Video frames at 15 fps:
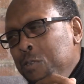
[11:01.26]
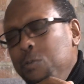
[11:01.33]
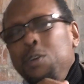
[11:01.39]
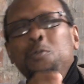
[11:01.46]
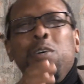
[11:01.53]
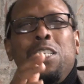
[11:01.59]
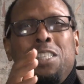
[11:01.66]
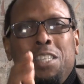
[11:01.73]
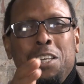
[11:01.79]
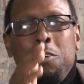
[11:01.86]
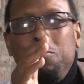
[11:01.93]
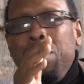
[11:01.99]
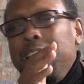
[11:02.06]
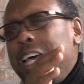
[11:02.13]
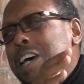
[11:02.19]
we would
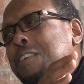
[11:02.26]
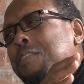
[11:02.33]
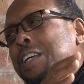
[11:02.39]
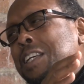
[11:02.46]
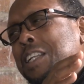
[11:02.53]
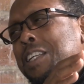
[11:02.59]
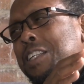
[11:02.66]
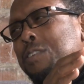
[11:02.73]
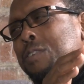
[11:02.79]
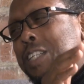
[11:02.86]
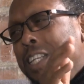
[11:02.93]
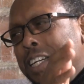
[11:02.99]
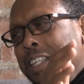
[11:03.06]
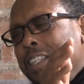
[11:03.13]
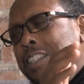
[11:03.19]
still be having these
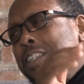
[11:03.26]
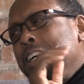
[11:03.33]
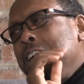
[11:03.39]
ridiculous